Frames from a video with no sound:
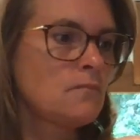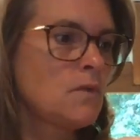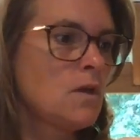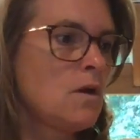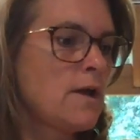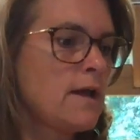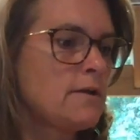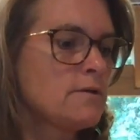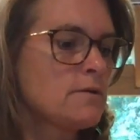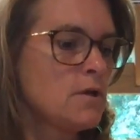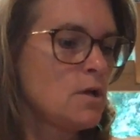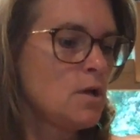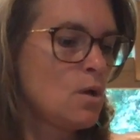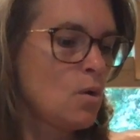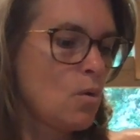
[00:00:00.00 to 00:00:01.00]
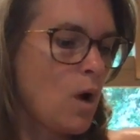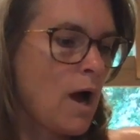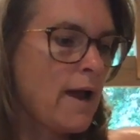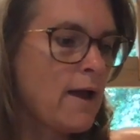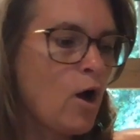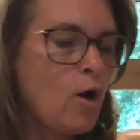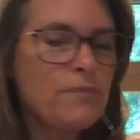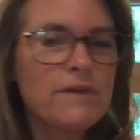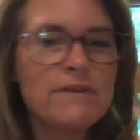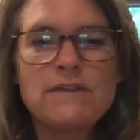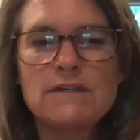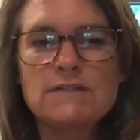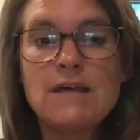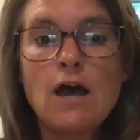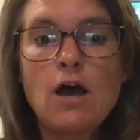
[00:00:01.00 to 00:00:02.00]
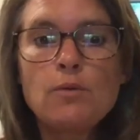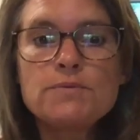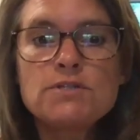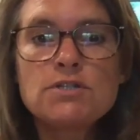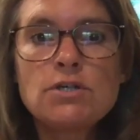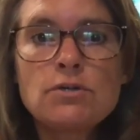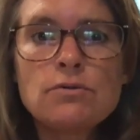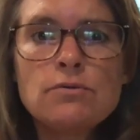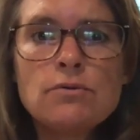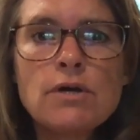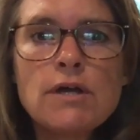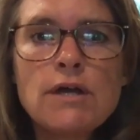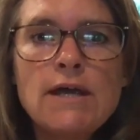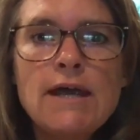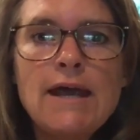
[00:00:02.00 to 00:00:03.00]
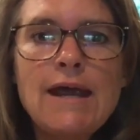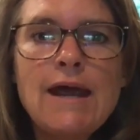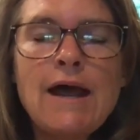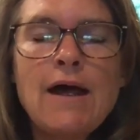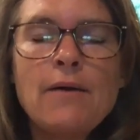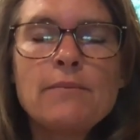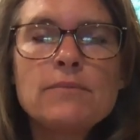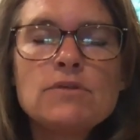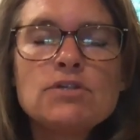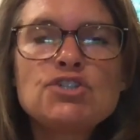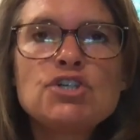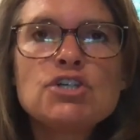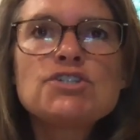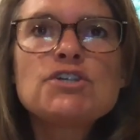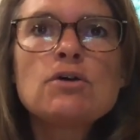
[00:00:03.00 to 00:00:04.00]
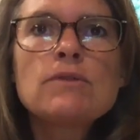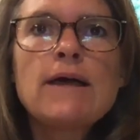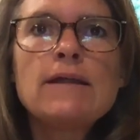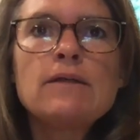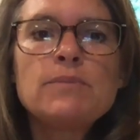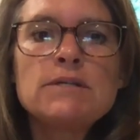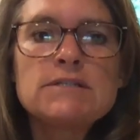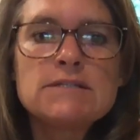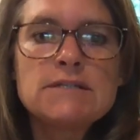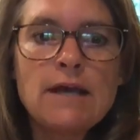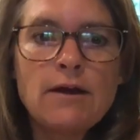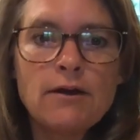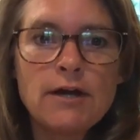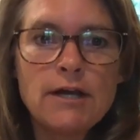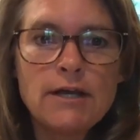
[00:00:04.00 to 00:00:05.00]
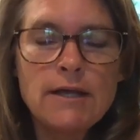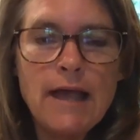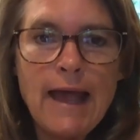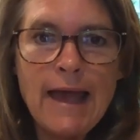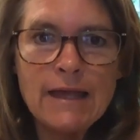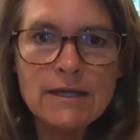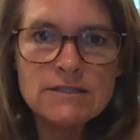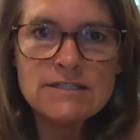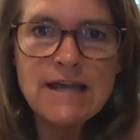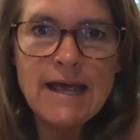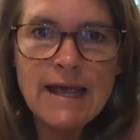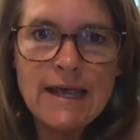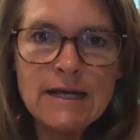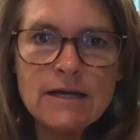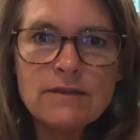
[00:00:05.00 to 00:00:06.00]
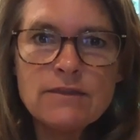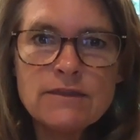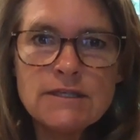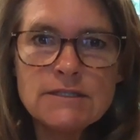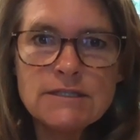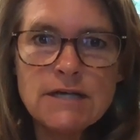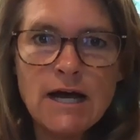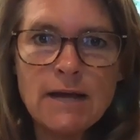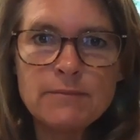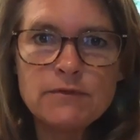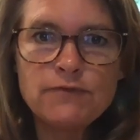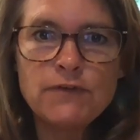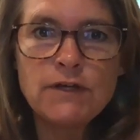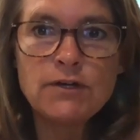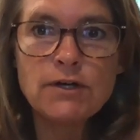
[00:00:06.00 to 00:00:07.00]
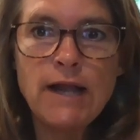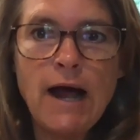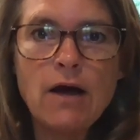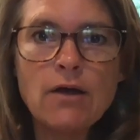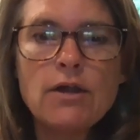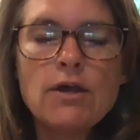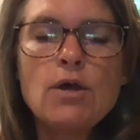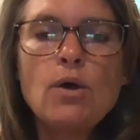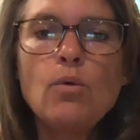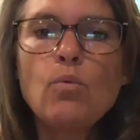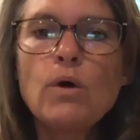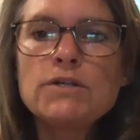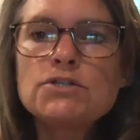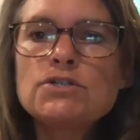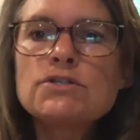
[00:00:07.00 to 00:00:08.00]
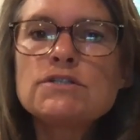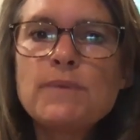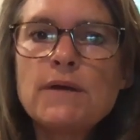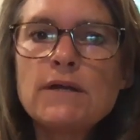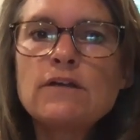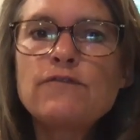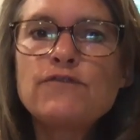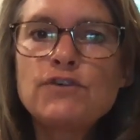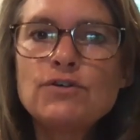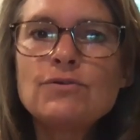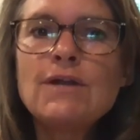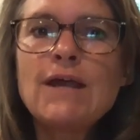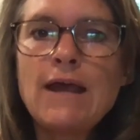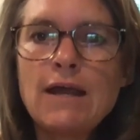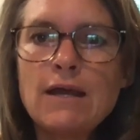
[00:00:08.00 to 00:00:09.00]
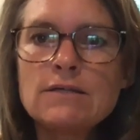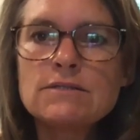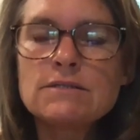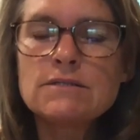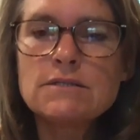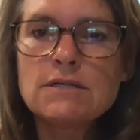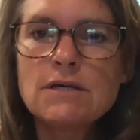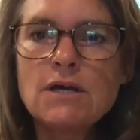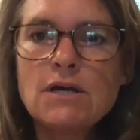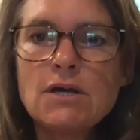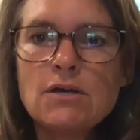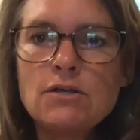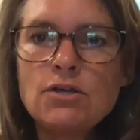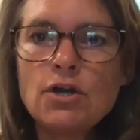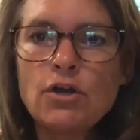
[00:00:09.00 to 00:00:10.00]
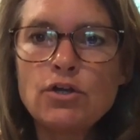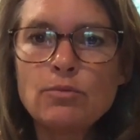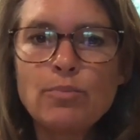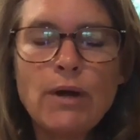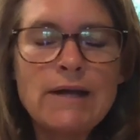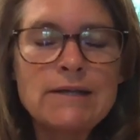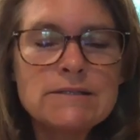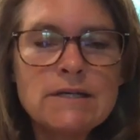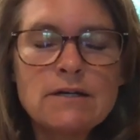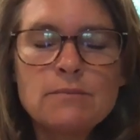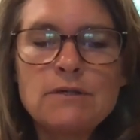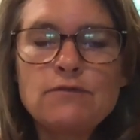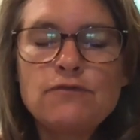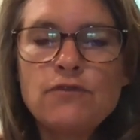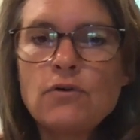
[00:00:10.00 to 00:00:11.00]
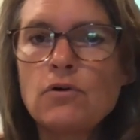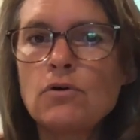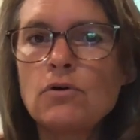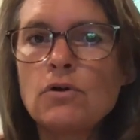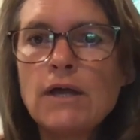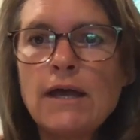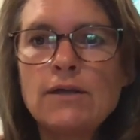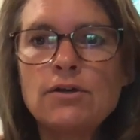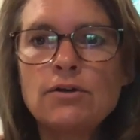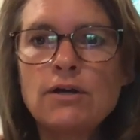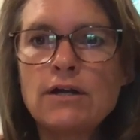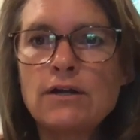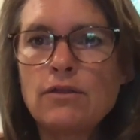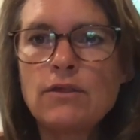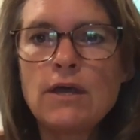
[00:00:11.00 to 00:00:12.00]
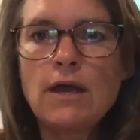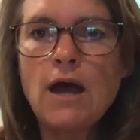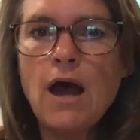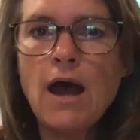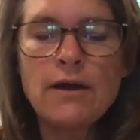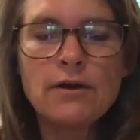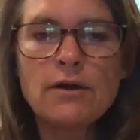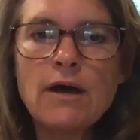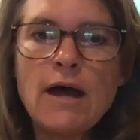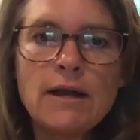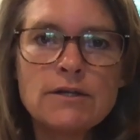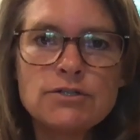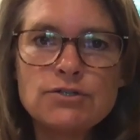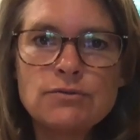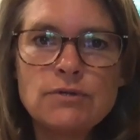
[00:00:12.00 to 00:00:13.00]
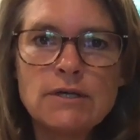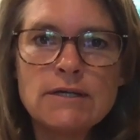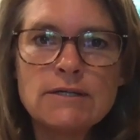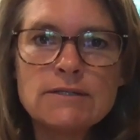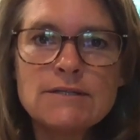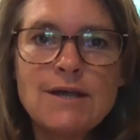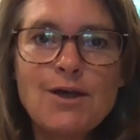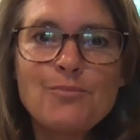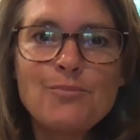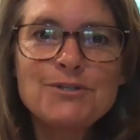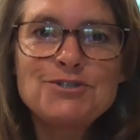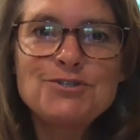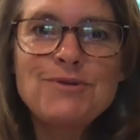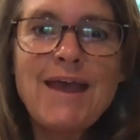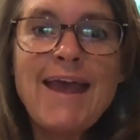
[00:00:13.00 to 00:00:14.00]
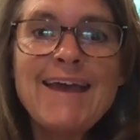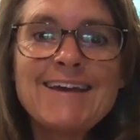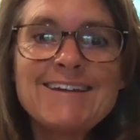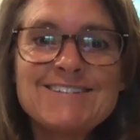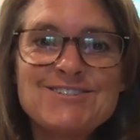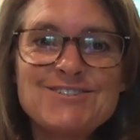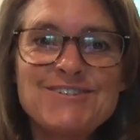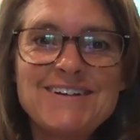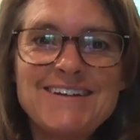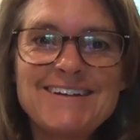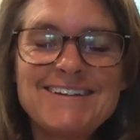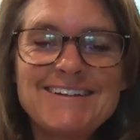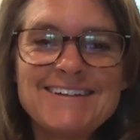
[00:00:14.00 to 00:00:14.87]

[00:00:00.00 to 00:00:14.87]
Okay, I hope that this helps you. Just don't let it be scary and take the time to figure it out. Once you spend a few days, you know, your brain's going to be full and you're going to think, I don't know how to do this, but you can do it.